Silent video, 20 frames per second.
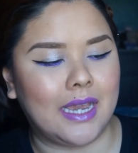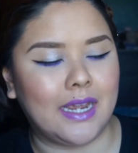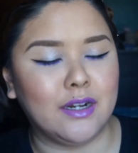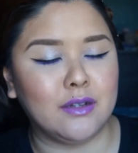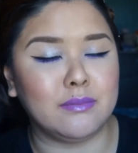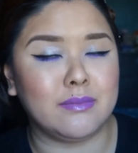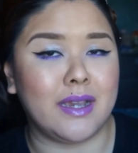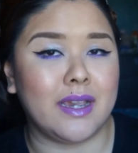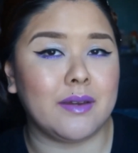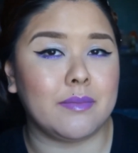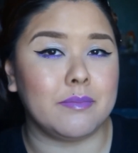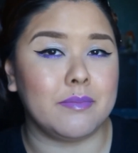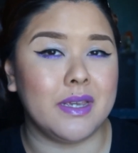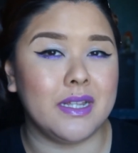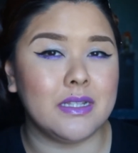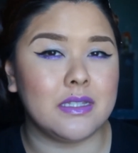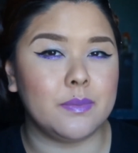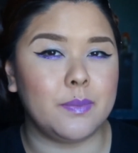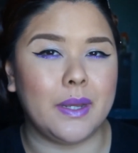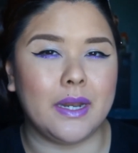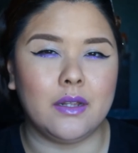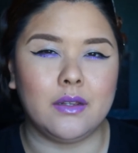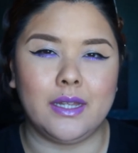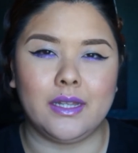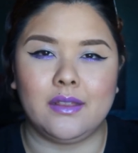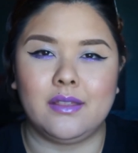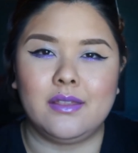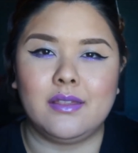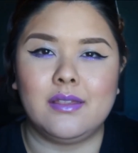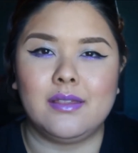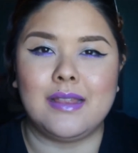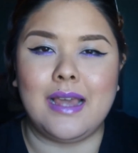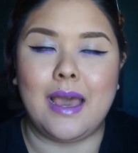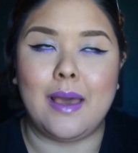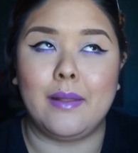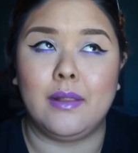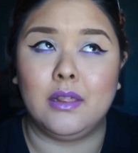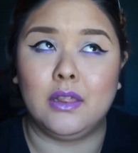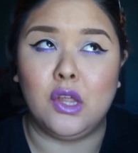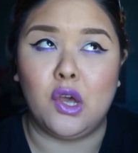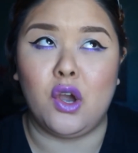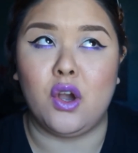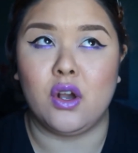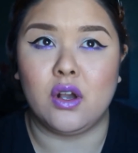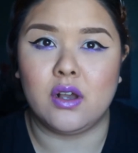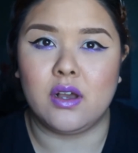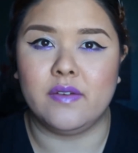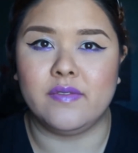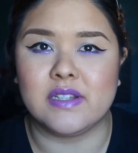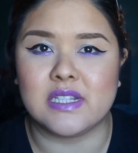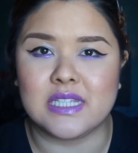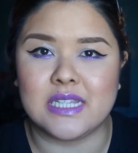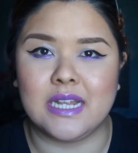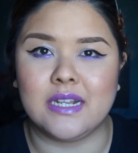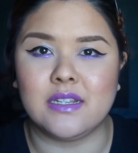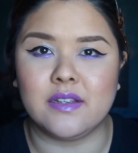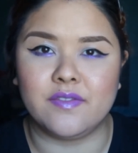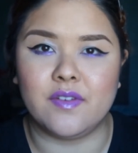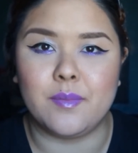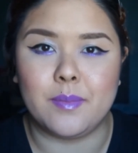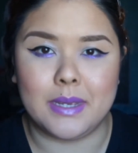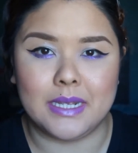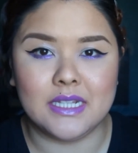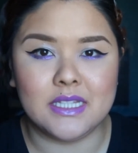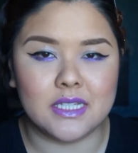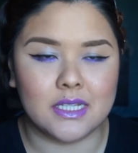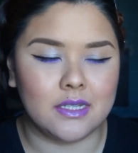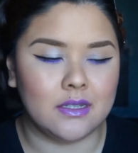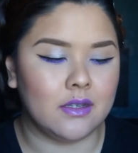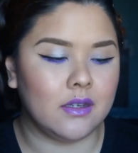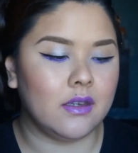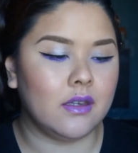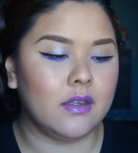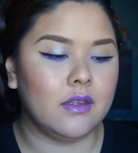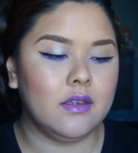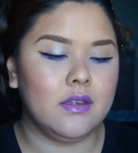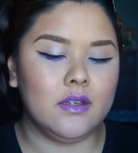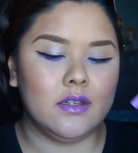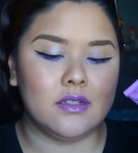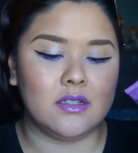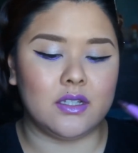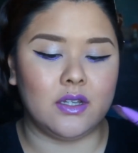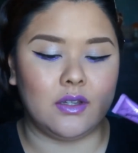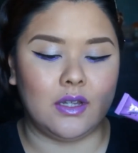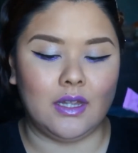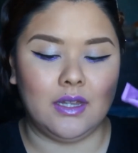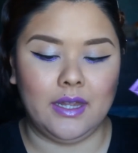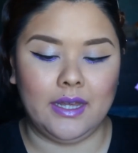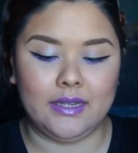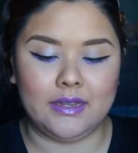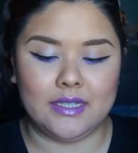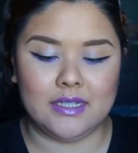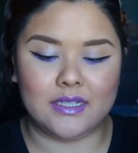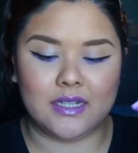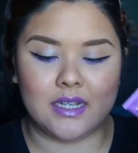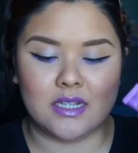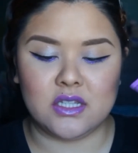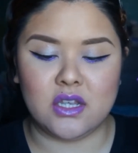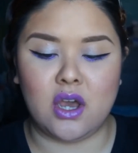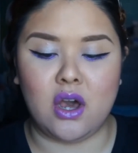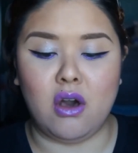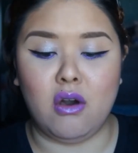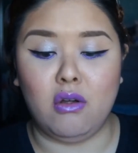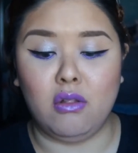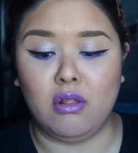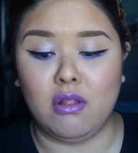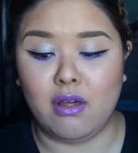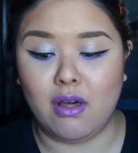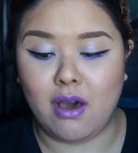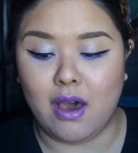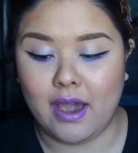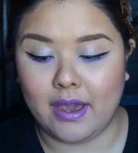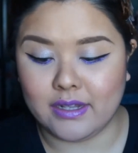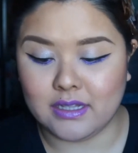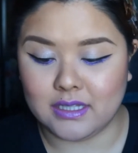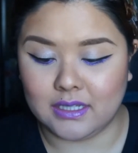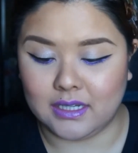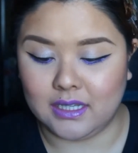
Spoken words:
I don't mind mint, but I don't like that long of a scent of a mint. So I like these guys a lot.